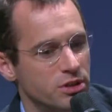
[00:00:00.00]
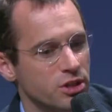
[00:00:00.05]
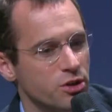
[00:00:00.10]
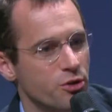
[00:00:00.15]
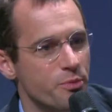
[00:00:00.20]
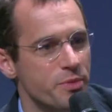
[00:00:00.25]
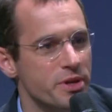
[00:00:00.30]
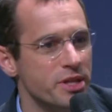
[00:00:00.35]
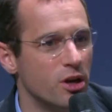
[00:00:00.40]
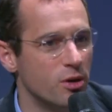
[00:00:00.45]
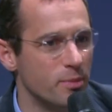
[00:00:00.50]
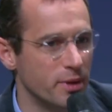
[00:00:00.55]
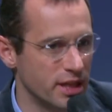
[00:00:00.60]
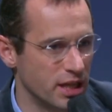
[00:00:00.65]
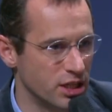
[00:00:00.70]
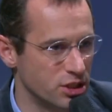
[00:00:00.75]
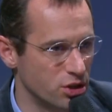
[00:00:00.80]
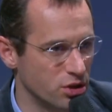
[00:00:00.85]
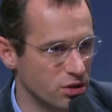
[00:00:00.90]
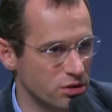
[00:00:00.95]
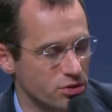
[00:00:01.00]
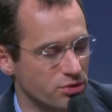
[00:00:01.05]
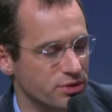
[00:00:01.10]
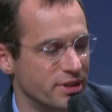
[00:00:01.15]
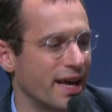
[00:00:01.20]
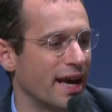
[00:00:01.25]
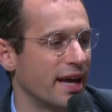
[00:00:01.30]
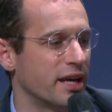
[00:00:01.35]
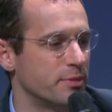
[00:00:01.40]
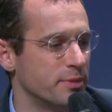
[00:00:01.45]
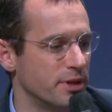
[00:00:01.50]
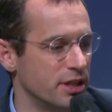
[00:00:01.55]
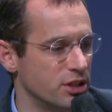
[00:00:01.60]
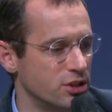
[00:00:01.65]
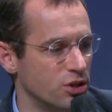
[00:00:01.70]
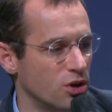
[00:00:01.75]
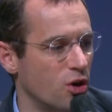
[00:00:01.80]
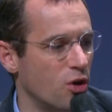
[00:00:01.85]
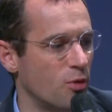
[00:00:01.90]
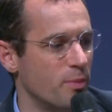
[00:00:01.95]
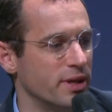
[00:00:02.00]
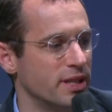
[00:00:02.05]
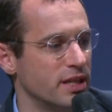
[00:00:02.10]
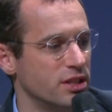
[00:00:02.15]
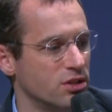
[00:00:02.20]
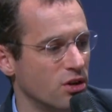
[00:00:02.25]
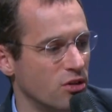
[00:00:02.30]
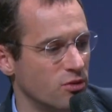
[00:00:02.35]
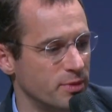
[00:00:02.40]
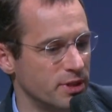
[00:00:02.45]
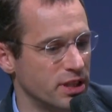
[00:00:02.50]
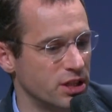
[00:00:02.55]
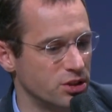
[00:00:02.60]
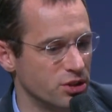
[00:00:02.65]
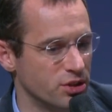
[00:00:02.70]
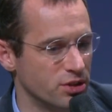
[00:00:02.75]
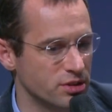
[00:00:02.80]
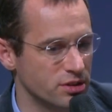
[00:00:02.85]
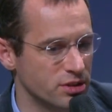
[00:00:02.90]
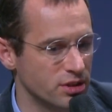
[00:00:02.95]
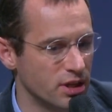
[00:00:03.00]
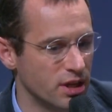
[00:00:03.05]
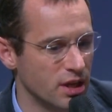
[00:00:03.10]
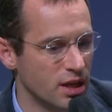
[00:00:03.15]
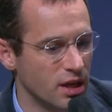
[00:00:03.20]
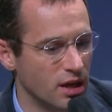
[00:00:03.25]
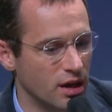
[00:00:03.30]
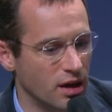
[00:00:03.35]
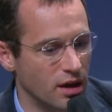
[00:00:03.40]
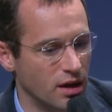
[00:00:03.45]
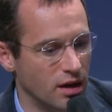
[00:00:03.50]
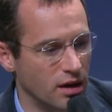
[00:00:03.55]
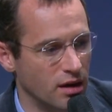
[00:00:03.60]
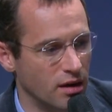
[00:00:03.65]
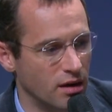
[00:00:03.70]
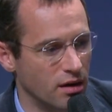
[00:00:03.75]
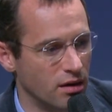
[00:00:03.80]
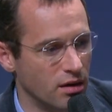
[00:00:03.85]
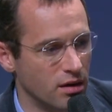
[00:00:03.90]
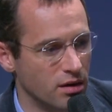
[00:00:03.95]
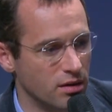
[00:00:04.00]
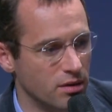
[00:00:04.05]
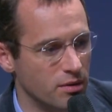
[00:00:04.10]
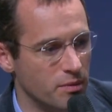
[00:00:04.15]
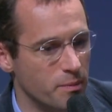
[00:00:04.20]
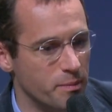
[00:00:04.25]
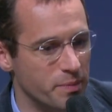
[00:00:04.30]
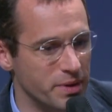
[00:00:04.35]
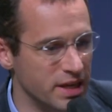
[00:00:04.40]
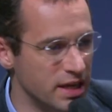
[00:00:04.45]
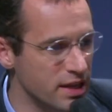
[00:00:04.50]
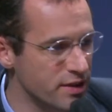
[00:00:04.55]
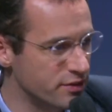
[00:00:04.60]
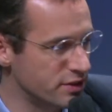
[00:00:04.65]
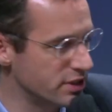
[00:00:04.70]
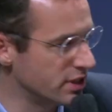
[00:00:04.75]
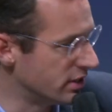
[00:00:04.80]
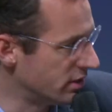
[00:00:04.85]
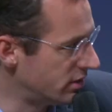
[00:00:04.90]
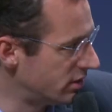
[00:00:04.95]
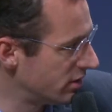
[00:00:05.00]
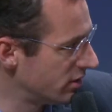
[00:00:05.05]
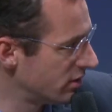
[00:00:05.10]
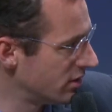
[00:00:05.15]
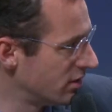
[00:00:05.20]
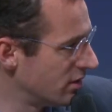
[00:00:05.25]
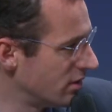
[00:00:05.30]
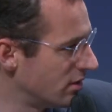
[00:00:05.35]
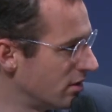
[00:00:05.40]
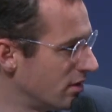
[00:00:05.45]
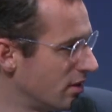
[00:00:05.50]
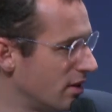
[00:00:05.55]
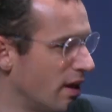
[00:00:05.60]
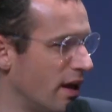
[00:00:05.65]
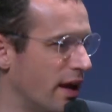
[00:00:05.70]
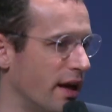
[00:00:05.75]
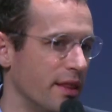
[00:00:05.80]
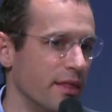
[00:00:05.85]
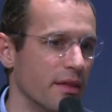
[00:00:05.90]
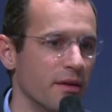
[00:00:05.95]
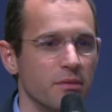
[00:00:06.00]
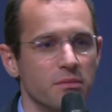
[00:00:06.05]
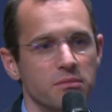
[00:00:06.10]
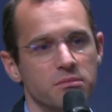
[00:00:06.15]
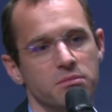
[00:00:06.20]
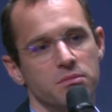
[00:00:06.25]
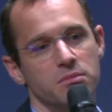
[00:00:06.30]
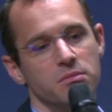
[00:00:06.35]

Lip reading: would say a middle manager, so direct manager or manager of managers, believes in it and